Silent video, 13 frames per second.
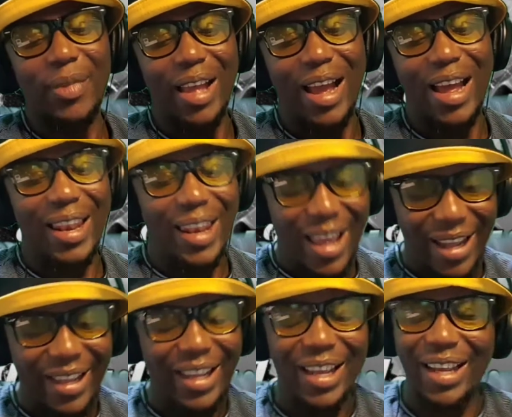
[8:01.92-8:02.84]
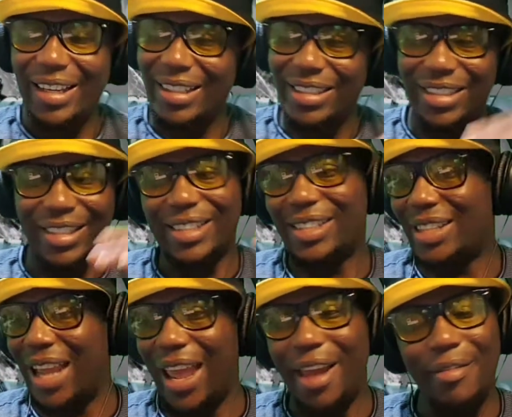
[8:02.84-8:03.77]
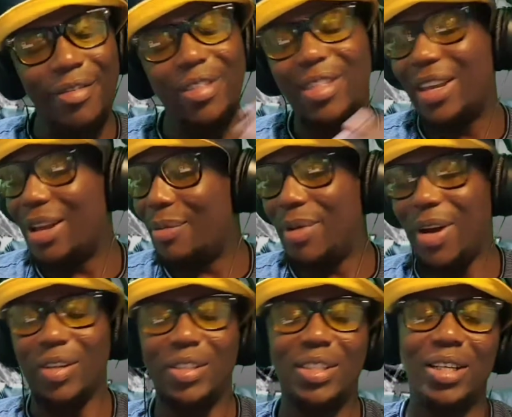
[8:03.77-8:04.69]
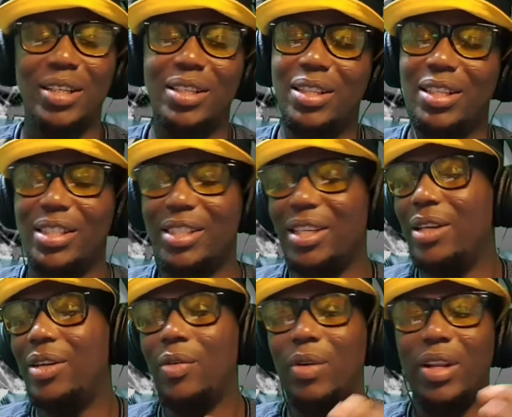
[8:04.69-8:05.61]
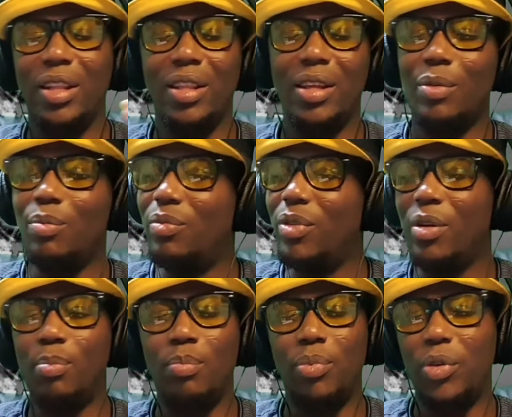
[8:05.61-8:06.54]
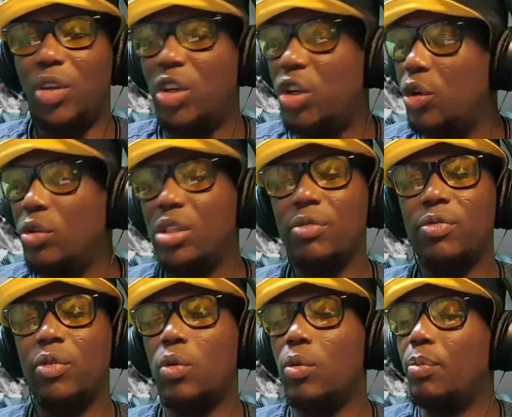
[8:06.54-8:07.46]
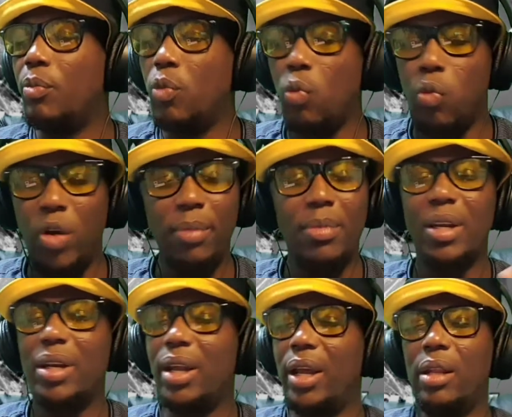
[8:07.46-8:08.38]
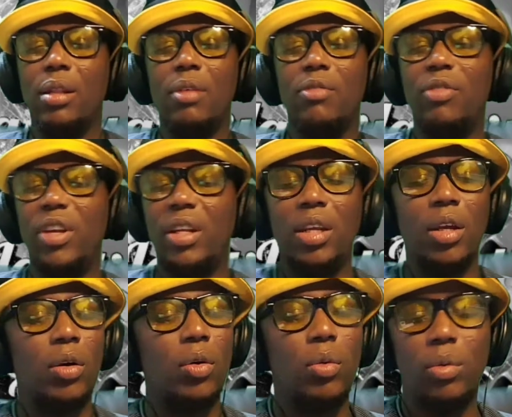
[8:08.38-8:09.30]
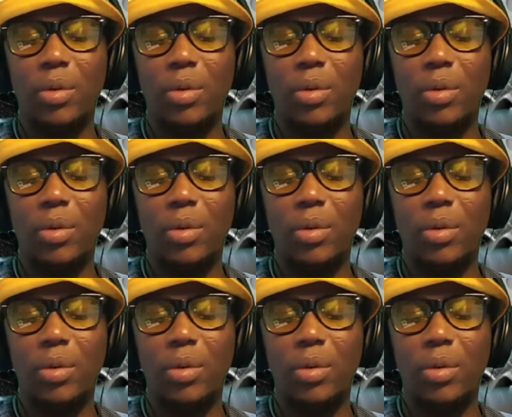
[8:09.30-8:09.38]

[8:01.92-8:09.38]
I like just everything about it the scenery, the, the beautiful women in the video.